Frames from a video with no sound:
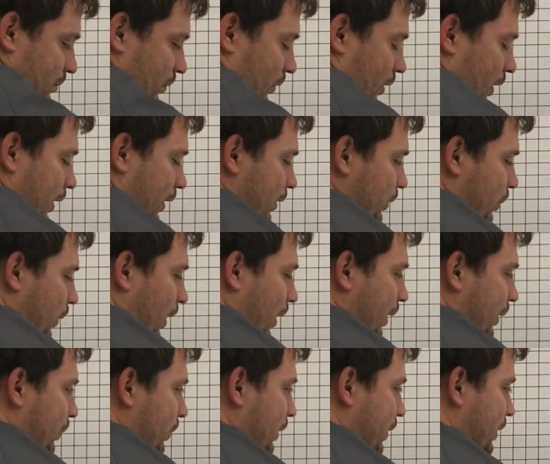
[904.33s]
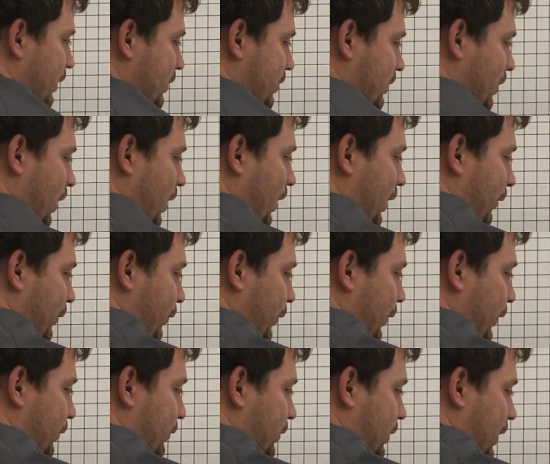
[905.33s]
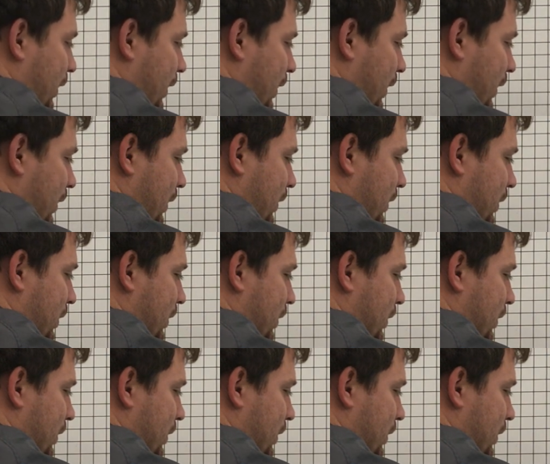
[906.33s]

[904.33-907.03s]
This one, we're gonna start at 15,